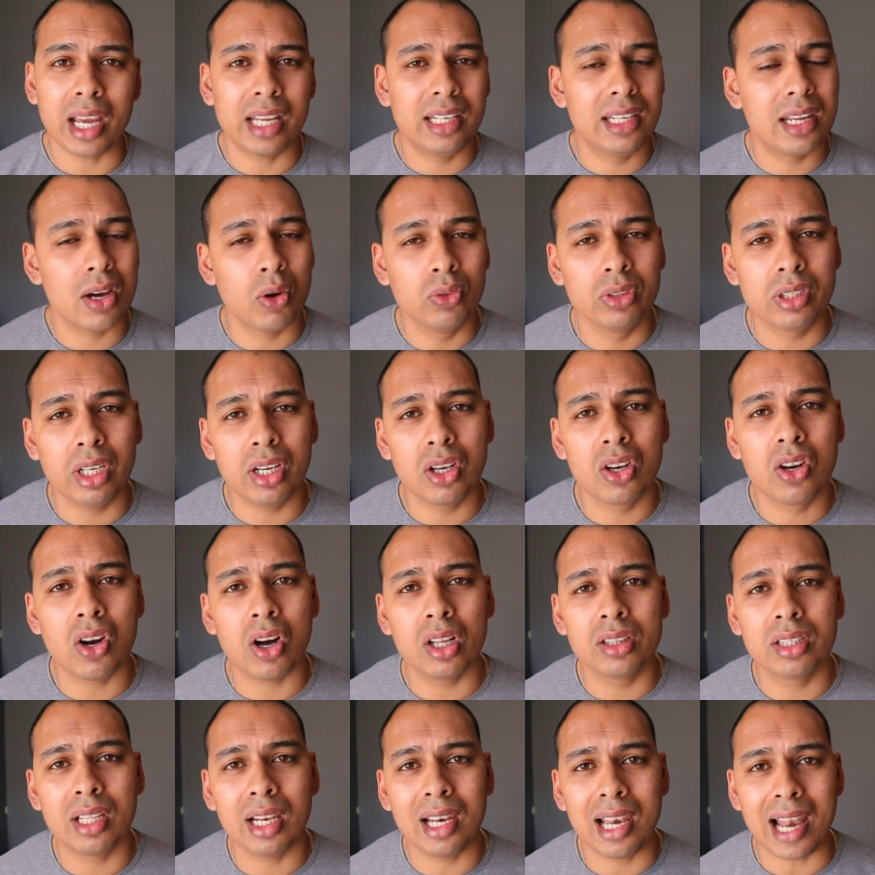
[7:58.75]
I don't
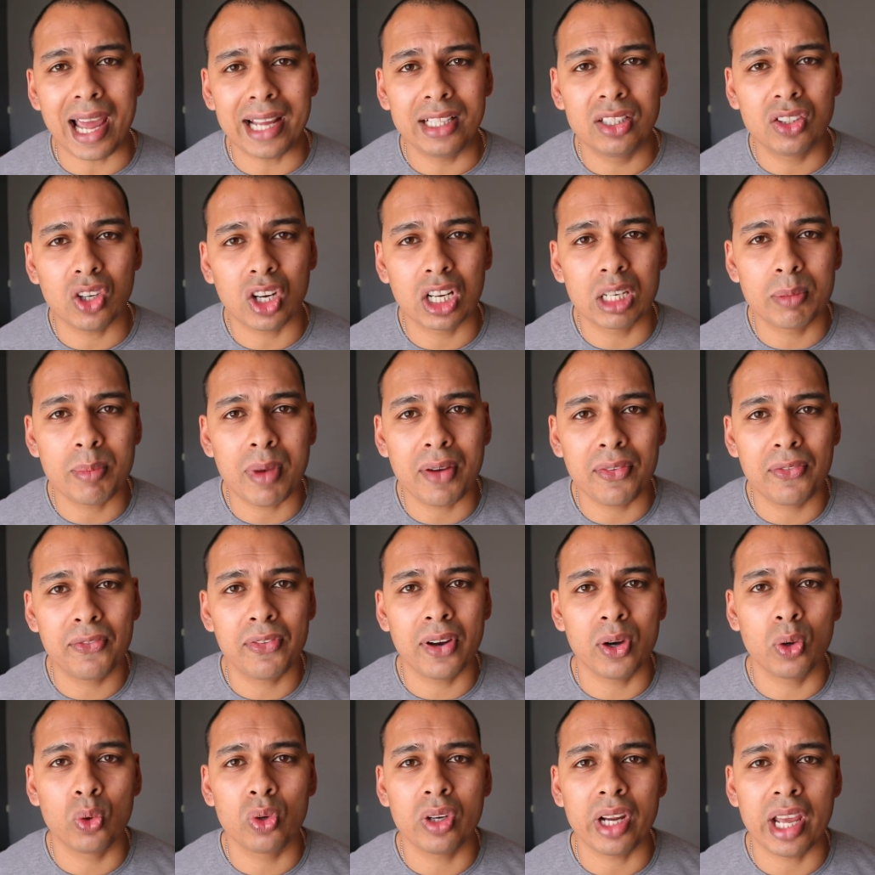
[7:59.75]
regard the light on my
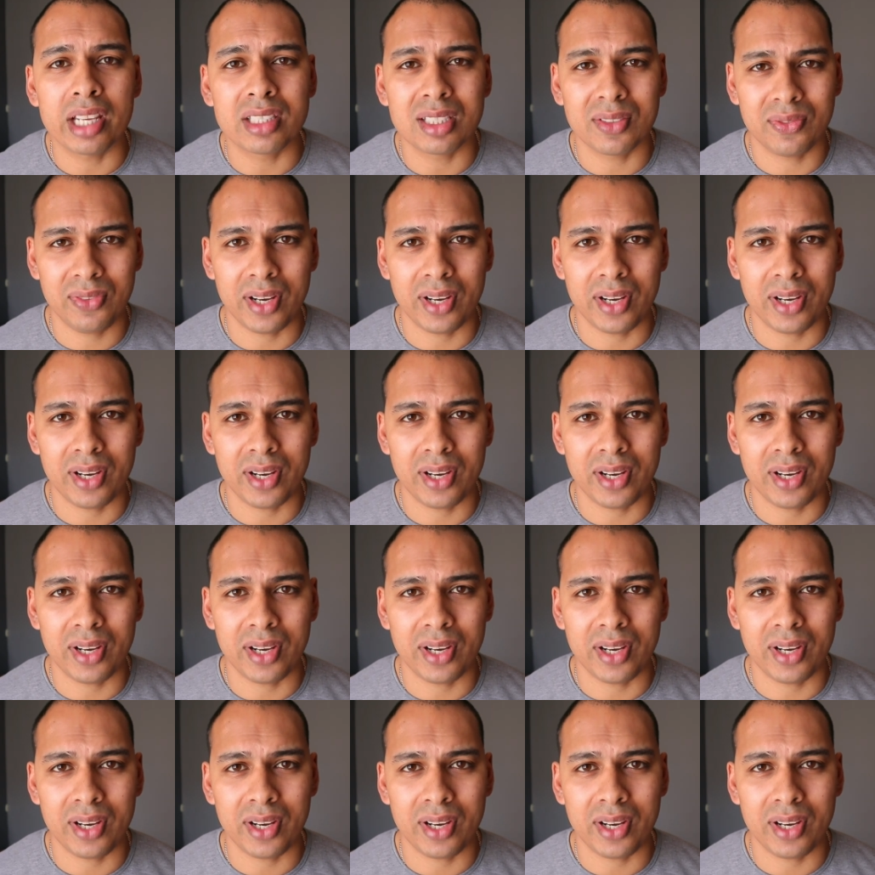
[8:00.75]
phone as a